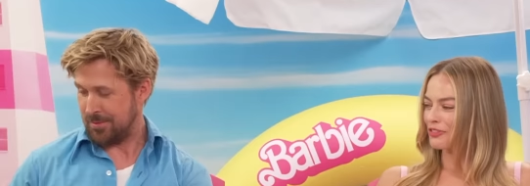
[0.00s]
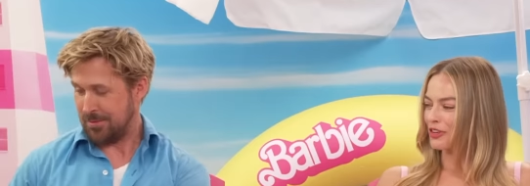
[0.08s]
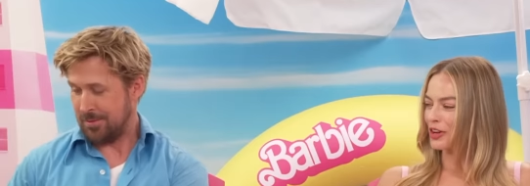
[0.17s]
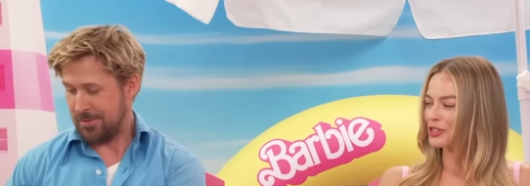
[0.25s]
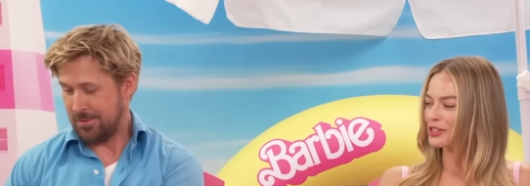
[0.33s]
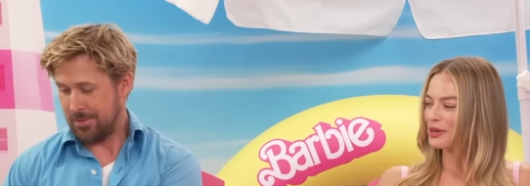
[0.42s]

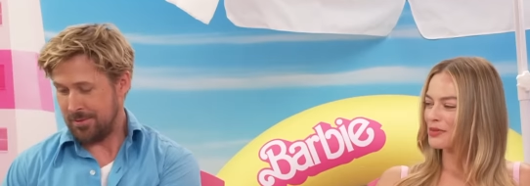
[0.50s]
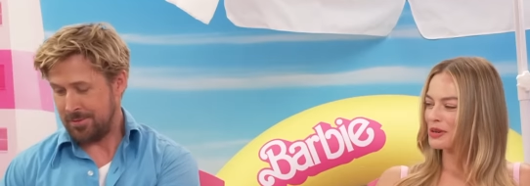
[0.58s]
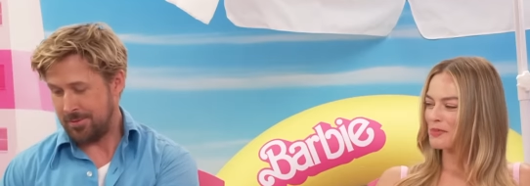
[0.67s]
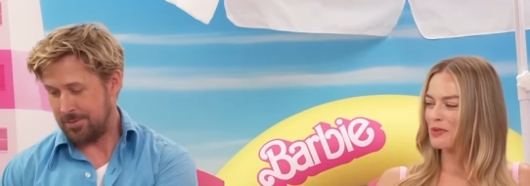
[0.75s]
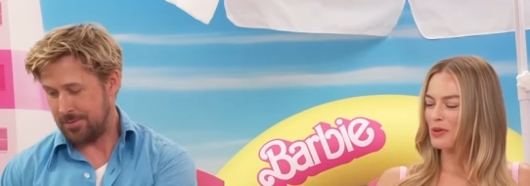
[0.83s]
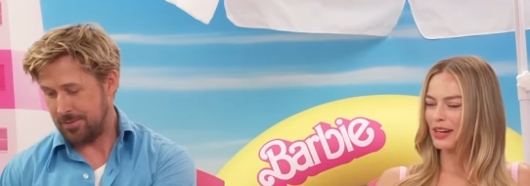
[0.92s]
Speaker 1: First, I
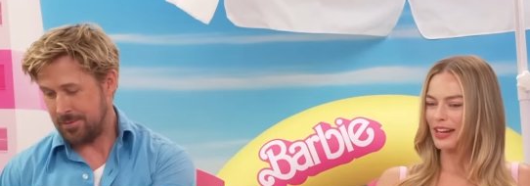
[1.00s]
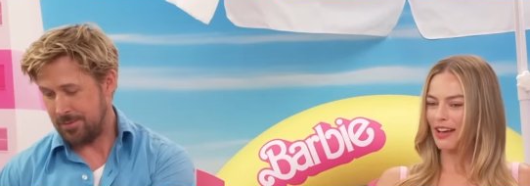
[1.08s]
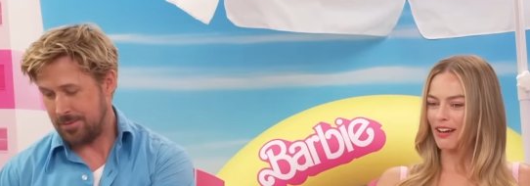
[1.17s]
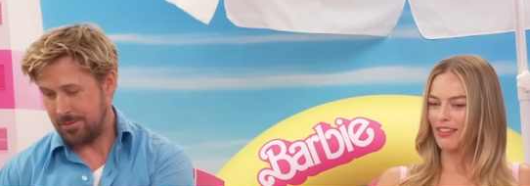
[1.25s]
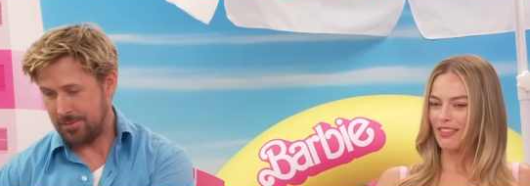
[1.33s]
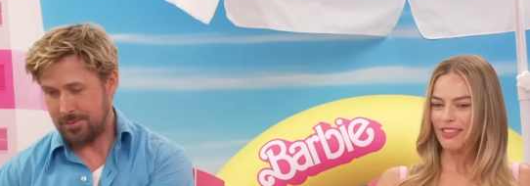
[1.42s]
want to point
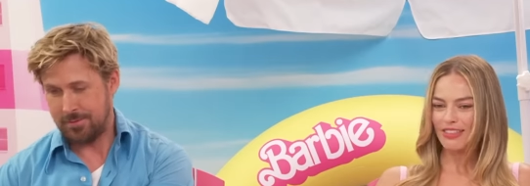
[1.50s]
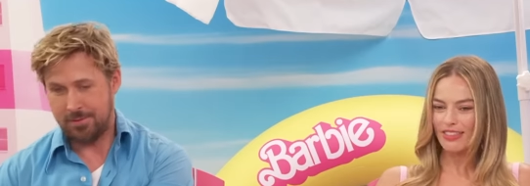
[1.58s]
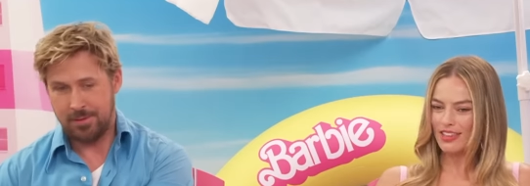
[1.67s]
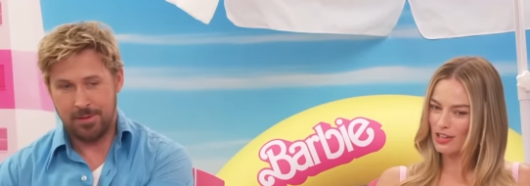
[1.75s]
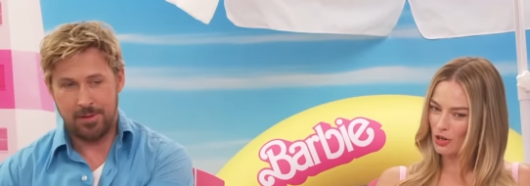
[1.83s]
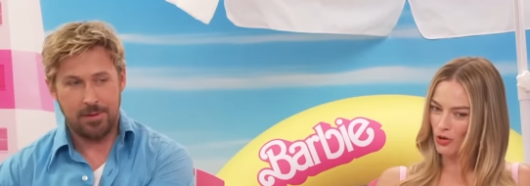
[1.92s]
out
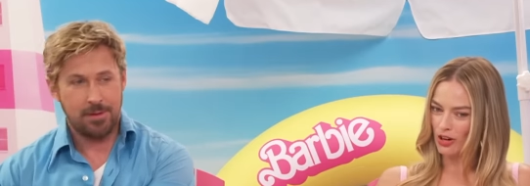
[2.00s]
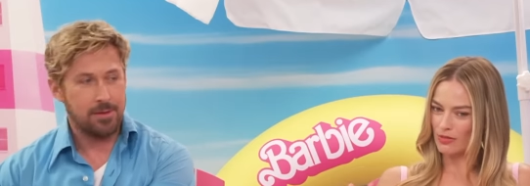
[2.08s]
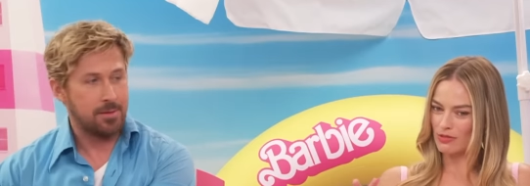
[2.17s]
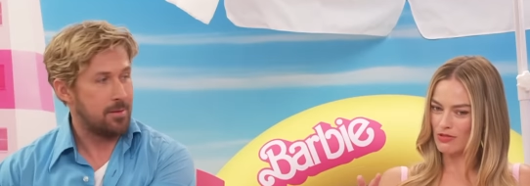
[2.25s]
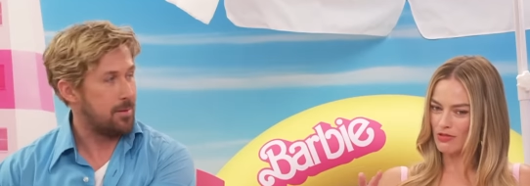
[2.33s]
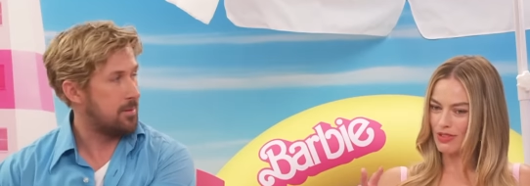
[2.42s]
the
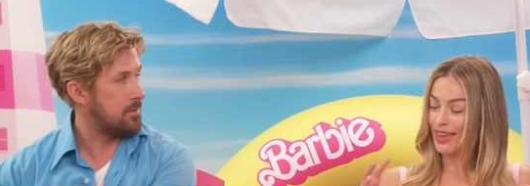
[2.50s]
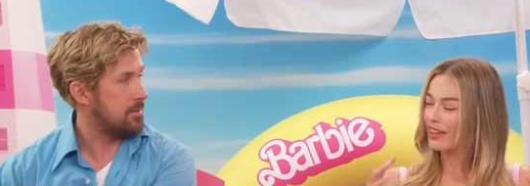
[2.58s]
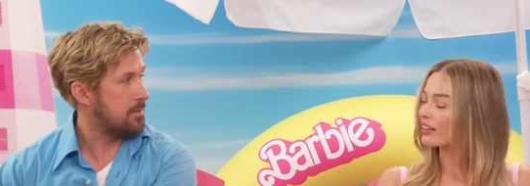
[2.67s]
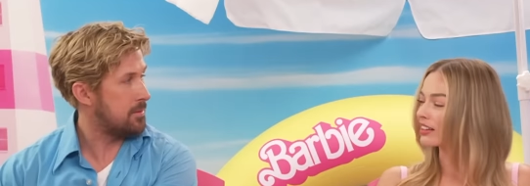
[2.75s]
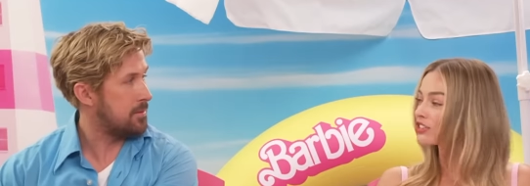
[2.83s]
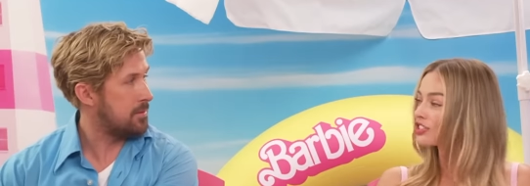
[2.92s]
incredible
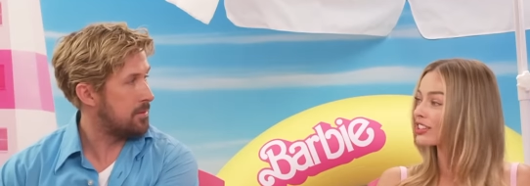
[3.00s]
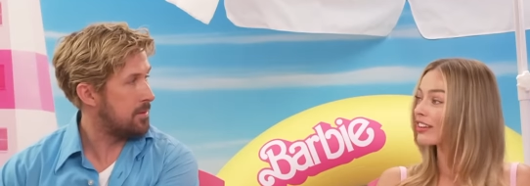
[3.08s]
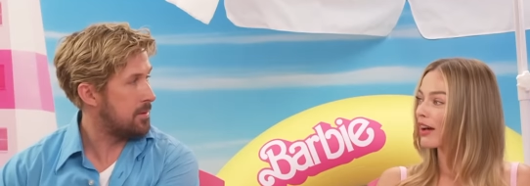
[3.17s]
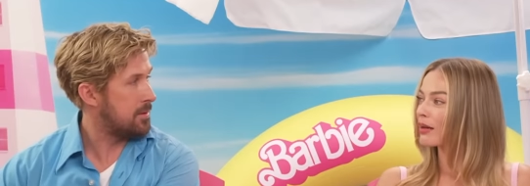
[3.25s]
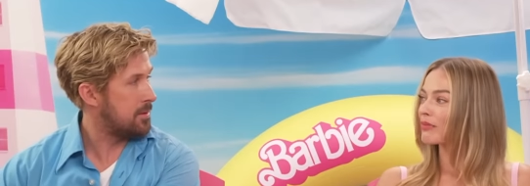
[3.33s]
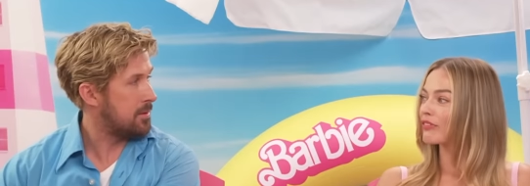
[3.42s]
energy
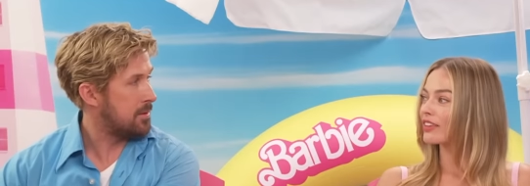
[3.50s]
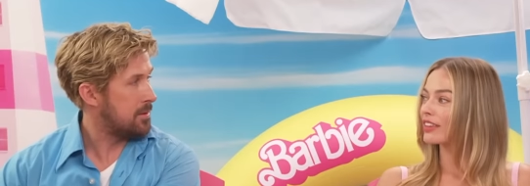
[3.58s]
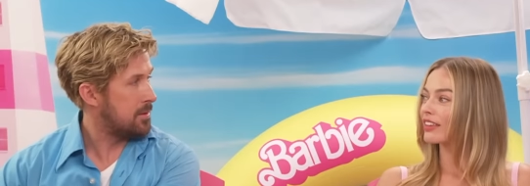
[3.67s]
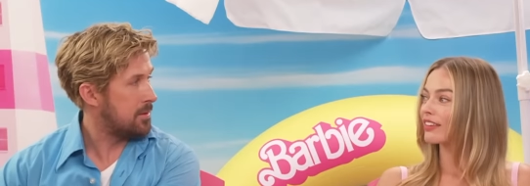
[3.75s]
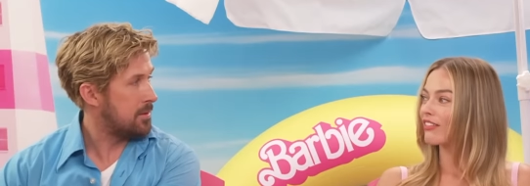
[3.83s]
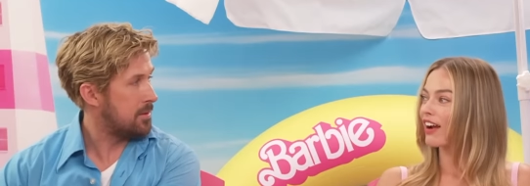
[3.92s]
I'm
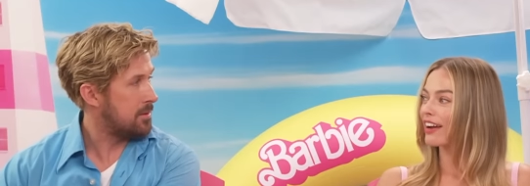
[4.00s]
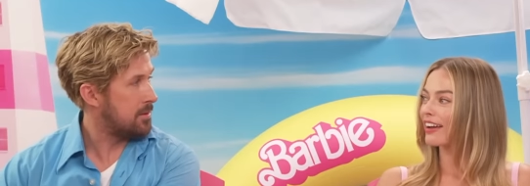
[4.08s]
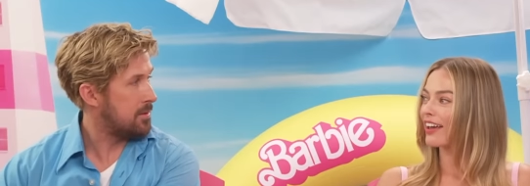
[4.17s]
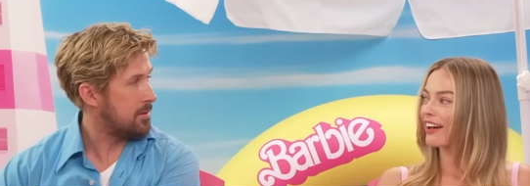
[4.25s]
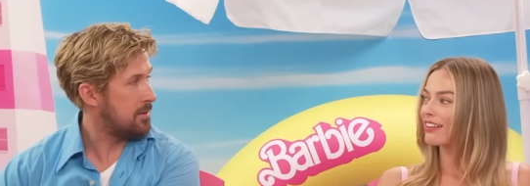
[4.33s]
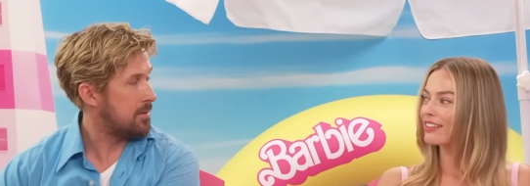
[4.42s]
feeling right
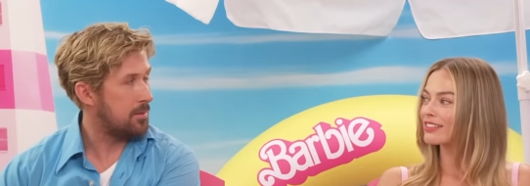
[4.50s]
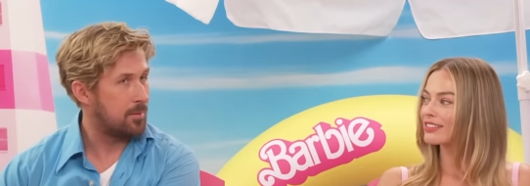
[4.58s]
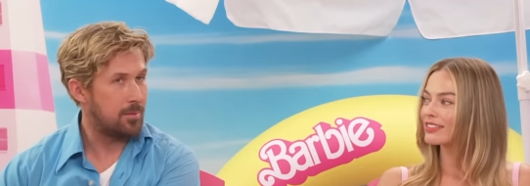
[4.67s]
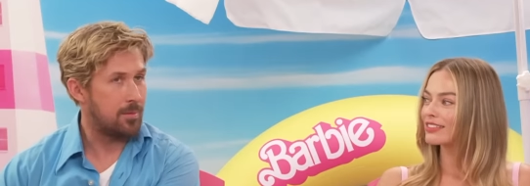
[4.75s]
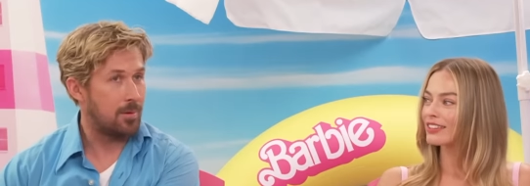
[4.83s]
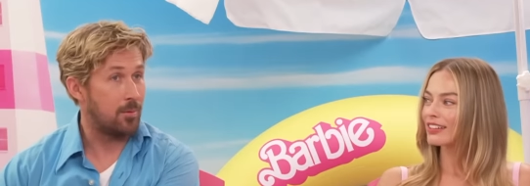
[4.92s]
now.
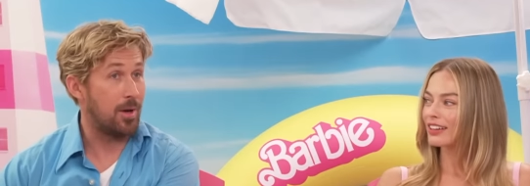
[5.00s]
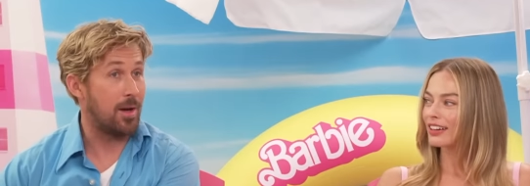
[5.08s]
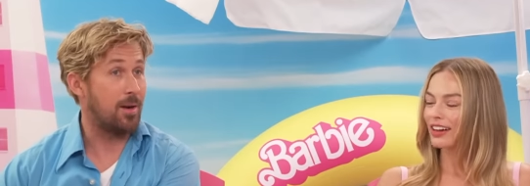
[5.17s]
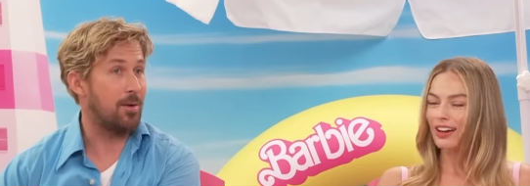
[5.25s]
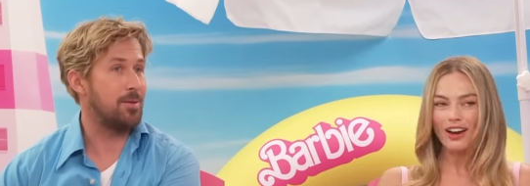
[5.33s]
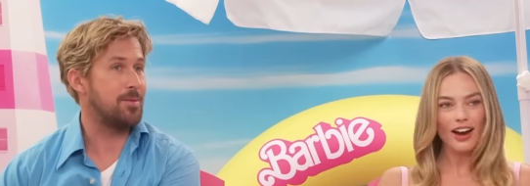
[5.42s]

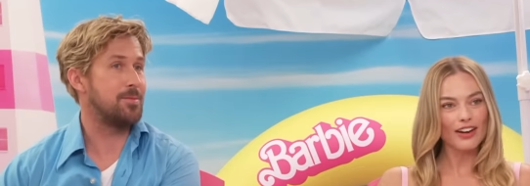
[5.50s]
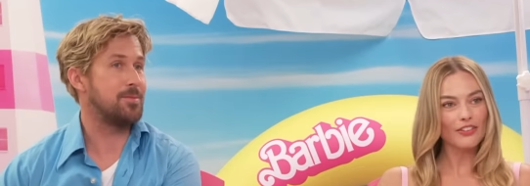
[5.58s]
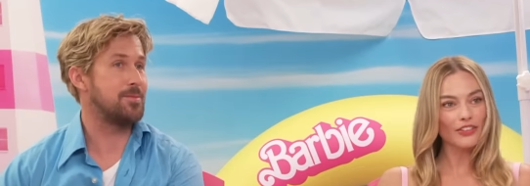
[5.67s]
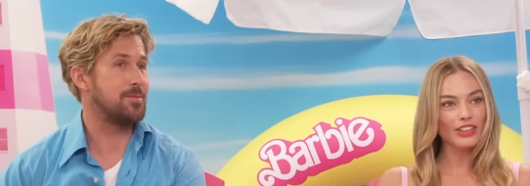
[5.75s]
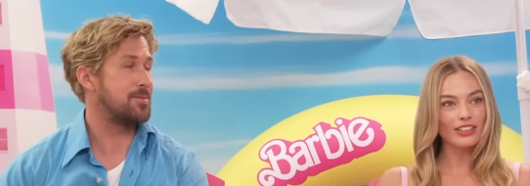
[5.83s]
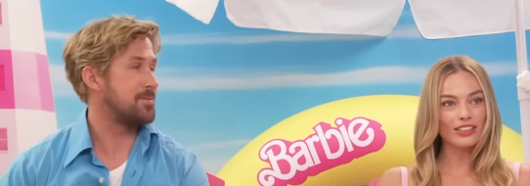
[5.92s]
Wow. I
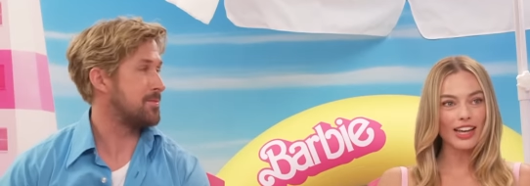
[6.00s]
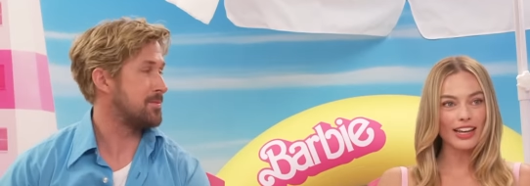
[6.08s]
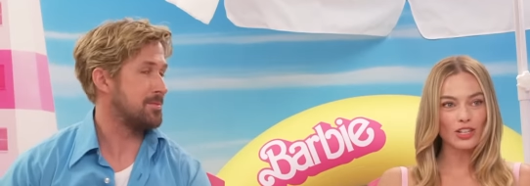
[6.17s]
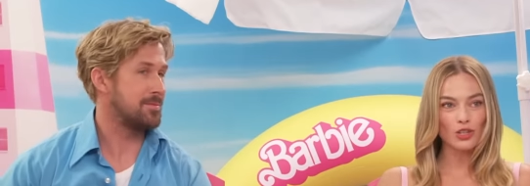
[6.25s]
feel like